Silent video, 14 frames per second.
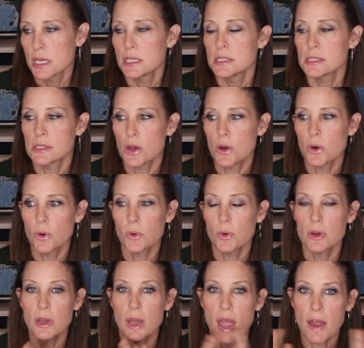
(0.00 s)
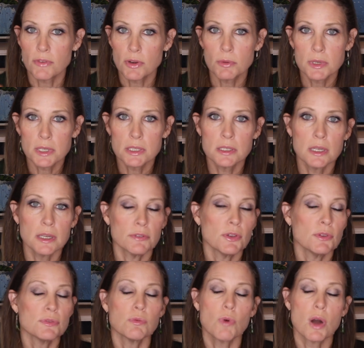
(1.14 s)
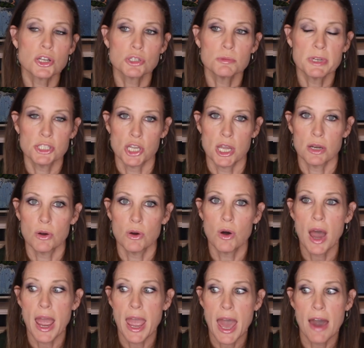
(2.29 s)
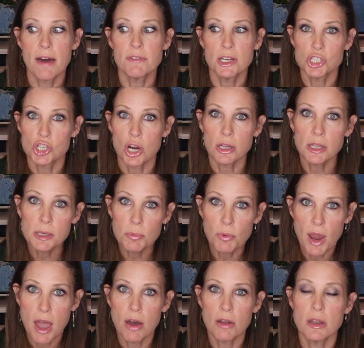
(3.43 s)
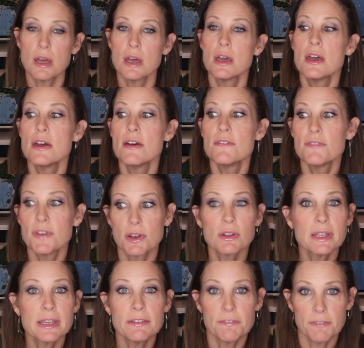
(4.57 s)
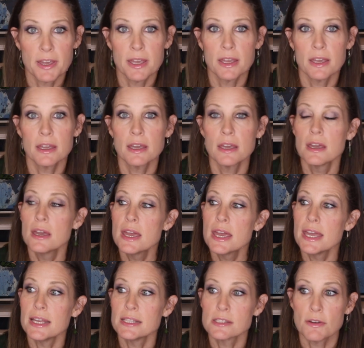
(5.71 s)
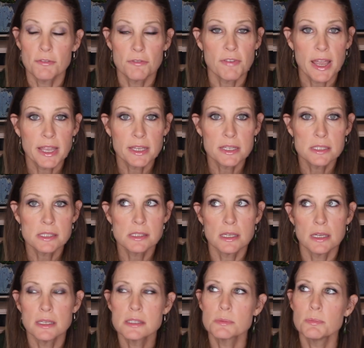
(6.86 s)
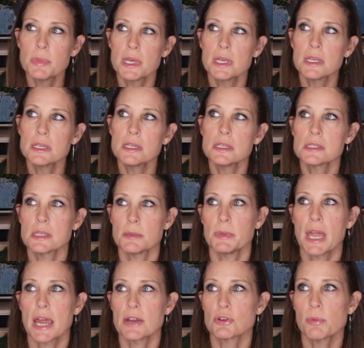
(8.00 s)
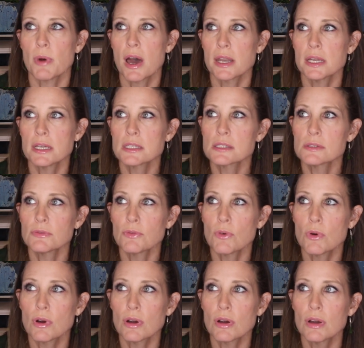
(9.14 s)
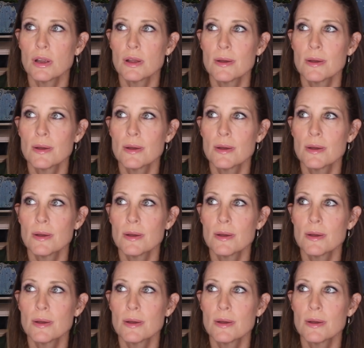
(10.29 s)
So everyone, if you've watched my channel, I have a Charlie Brown fiddle leaf fig. It's a ficus. It's been in semihydroponics for